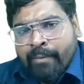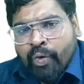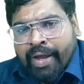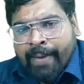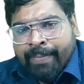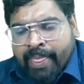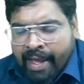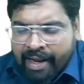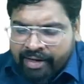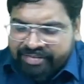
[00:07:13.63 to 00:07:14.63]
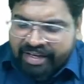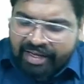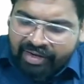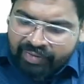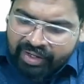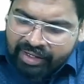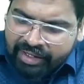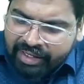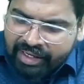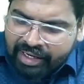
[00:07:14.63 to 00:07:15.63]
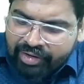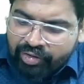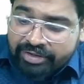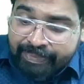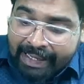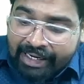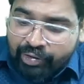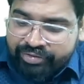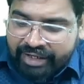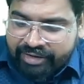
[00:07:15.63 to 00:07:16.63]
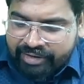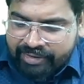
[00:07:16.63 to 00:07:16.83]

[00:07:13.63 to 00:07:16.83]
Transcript: Okay, and second one, he controls melanocyte.